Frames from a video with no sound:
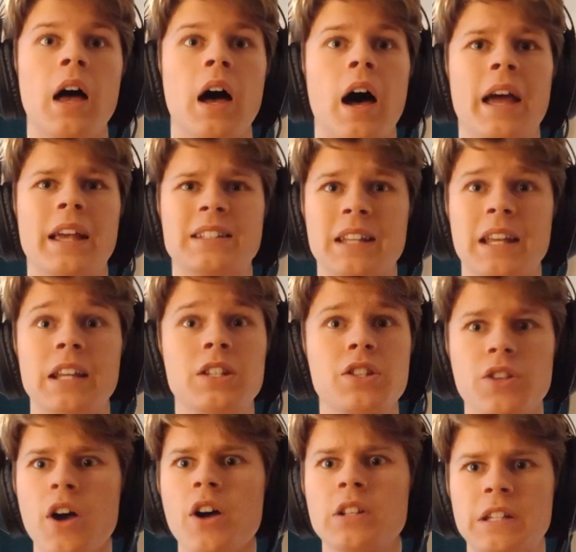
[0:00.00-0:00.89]

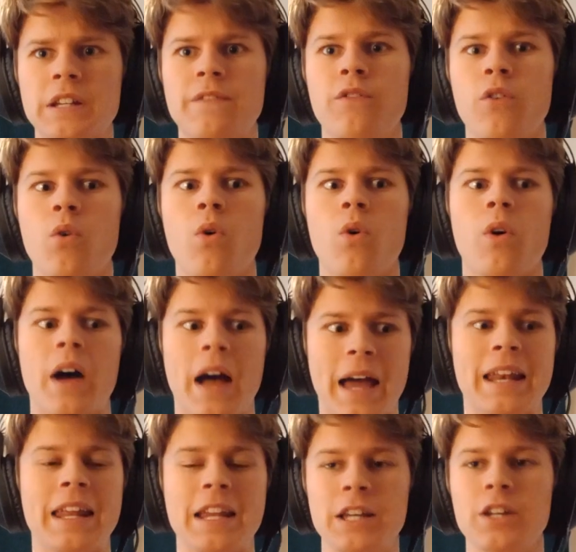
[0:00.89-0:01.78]
He's 34,
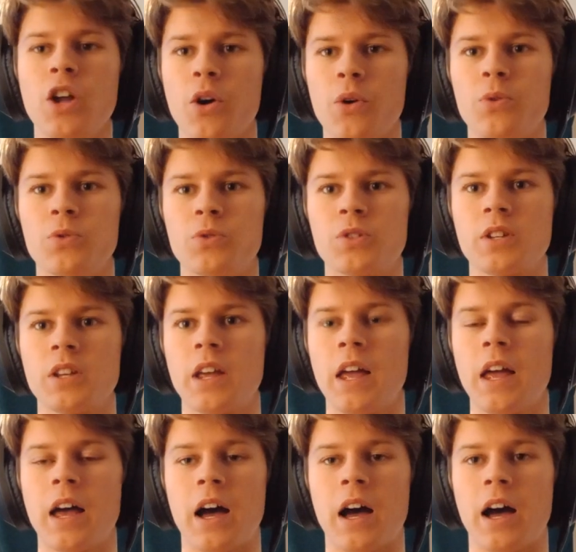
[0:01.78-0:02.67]
and he knows
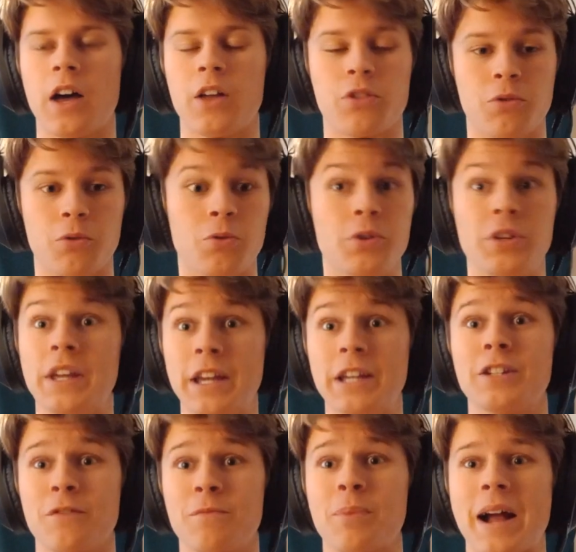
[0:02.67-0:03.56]
through
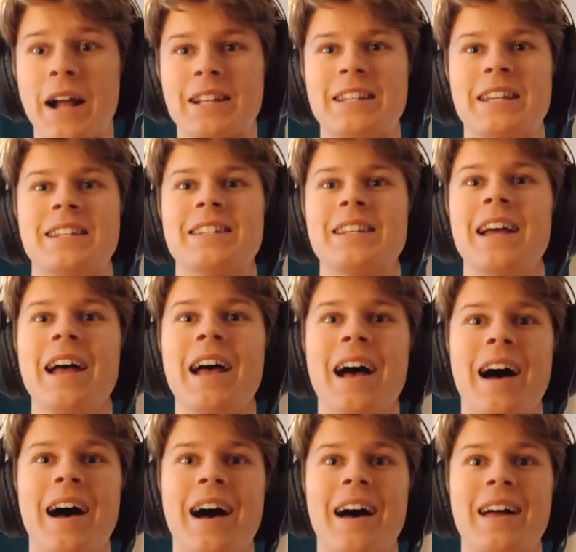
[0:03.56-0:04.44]
years of practice
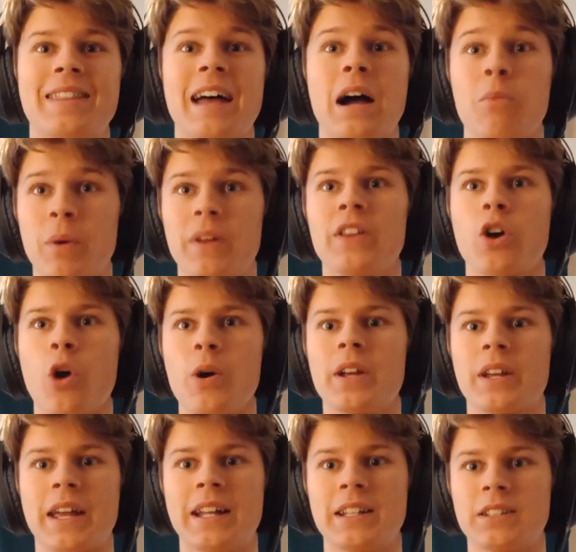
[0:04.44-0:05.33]
that when the
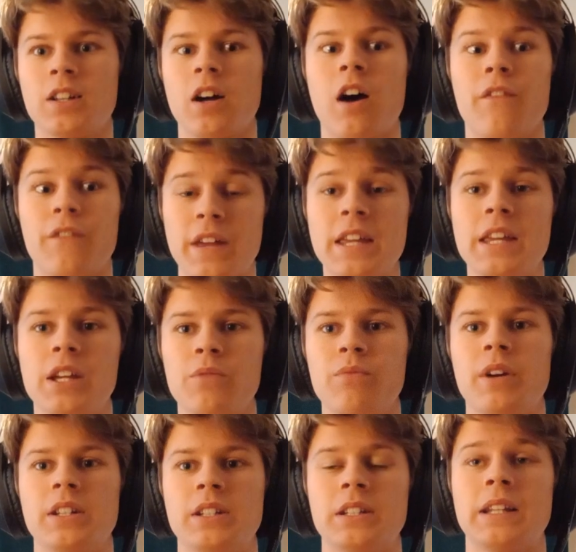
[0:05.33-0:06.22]
going gets tough, he
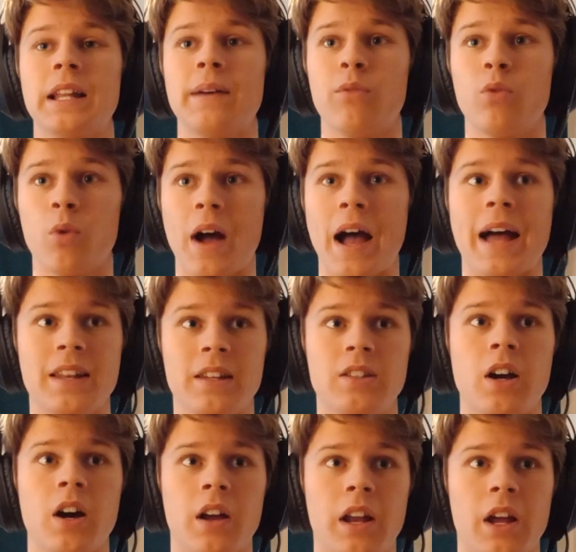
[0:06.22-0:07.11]
can raise his level
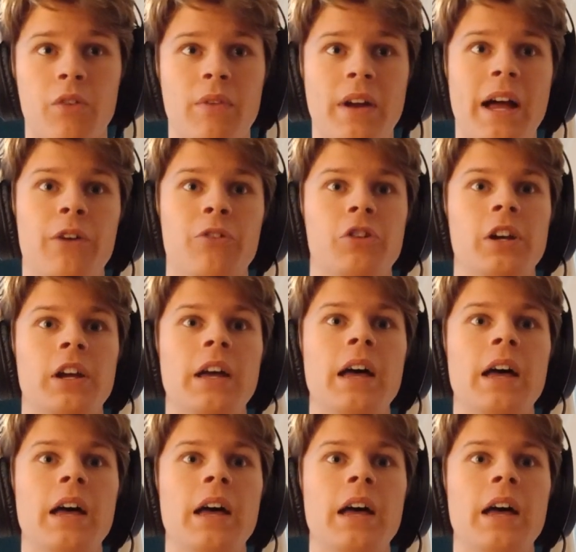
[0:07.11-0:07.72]
and turn it around.